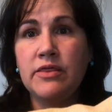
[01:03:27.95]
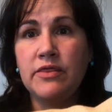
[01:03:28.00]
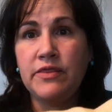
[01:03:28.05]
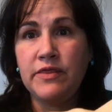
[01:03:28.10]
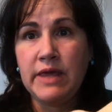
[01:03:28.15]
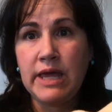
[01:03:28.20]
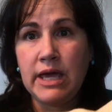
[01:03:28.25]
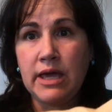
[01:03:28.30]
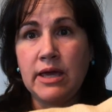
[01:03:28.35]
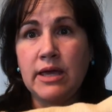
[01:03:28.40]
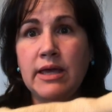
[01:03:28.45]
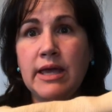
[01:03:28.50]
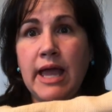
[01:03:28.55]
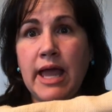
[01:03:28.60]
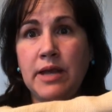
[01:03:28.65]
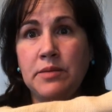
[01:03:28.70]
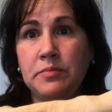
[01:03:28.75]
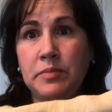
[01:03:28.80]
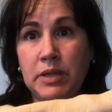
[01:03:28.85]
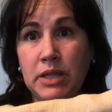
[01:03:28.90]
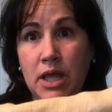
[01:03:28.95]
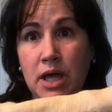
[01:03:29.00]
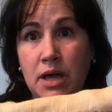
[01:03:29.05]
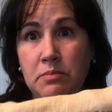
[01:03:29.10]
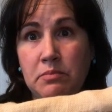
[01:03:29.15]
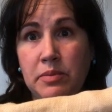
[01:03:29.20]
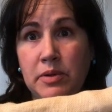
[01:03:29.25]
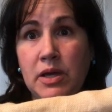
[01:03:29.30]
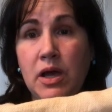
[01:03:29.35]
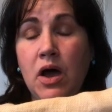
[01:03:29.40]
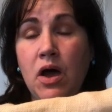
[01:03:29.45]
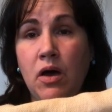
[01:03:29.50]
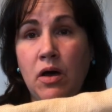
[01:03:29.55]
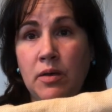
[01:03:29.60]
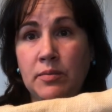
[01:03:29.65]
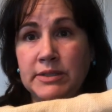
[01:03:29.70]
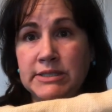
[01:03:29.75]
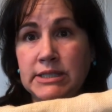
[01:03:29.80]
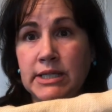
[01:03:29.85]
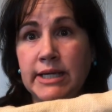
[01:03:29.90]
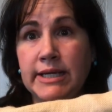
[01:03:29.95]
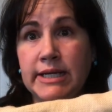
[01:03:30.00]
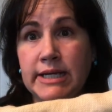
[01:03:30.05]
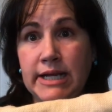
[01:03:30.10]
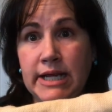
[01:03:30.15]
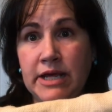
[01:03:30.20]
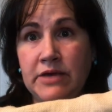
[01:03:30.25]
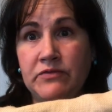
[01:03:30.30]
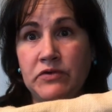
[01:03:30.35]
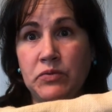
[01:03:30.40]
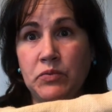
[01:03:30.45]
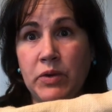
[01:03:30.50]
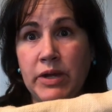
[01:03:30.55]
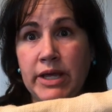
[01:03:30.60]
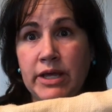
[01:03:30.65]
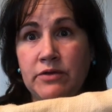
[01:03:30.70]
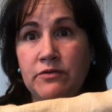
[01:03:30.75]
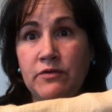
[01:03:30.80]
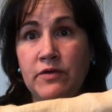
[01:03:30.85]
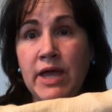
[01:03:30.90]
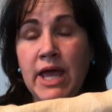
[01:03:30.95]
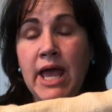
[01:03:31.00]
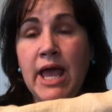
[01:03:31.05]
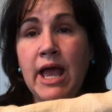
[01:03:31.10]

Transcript: thick and plump, almost like an even weave.